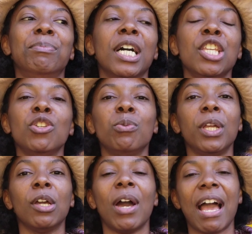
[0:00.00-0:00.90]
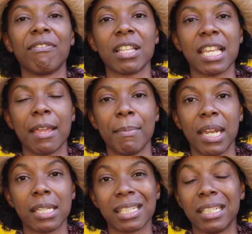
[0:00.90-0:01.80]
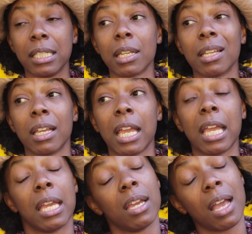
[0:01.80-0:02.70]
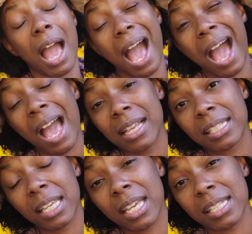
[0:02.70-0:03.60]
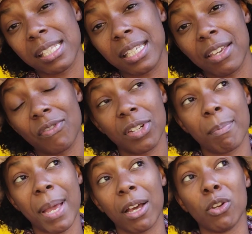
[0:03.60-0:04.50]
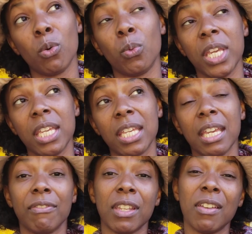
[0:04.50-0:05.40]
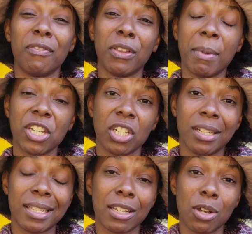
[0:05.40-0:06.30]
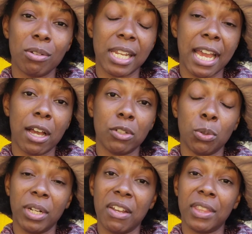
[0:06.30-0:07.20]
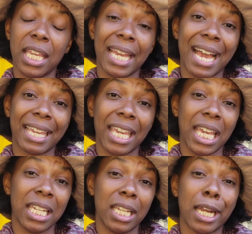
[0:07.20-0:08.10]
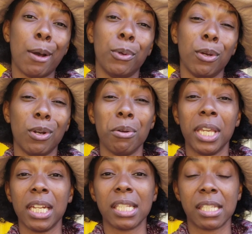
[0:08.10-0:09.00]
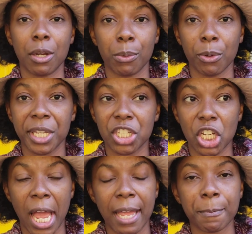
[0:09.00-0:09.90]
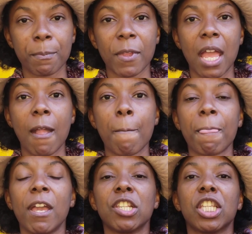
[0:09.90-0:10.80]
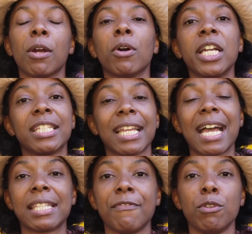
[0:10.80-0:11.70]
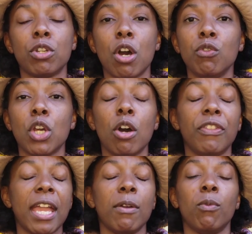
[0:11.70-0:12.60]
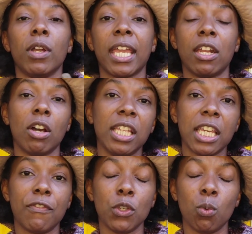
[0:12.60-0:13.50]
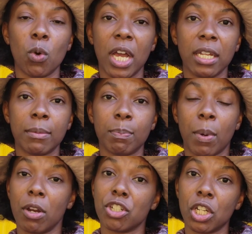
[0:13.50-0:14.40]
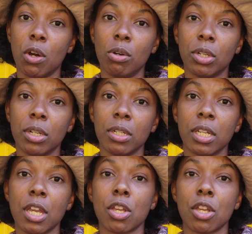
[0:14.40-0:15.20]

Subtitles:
But you will have to take medicine. I tend to give it about a week. If the inflammation doesn't go down, doing everything I can, then I will go get a steroid shot. Steroid shots, if you don't know, they can only give you one per shoulder.